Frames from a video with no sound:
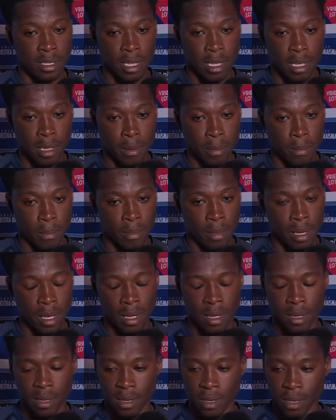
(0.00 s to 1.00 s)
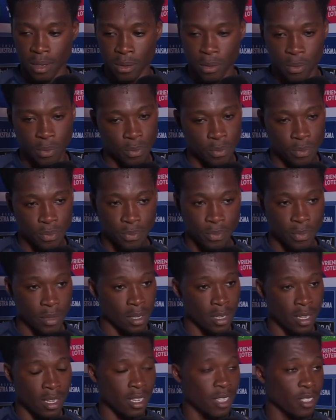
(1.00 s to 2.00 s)
yeah,
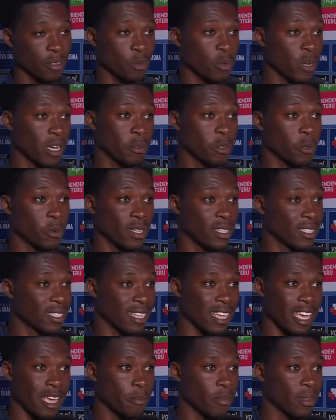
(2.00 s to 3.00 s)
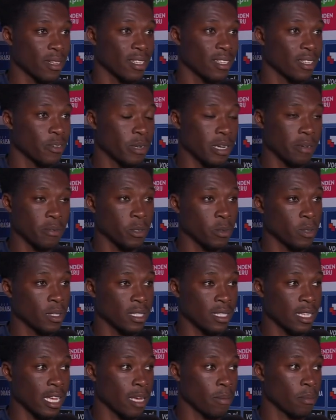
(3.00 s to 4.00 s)
we have to win this game. We have to win
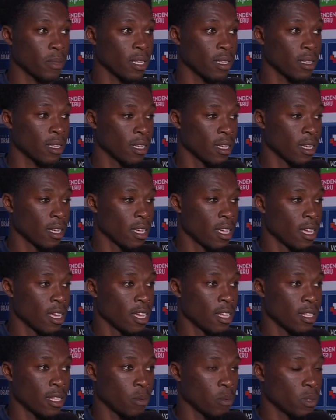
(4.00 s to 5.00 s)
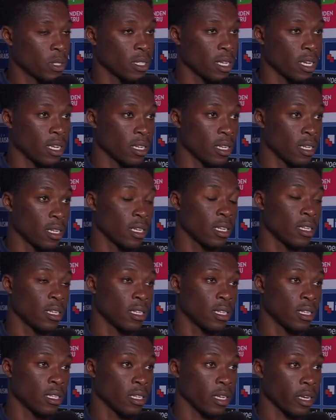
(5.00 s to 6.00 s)
this game that we stay
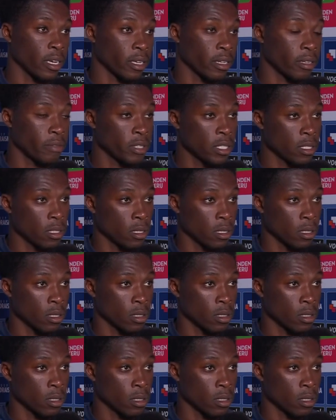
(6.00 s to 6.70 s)
in the Eredivisie.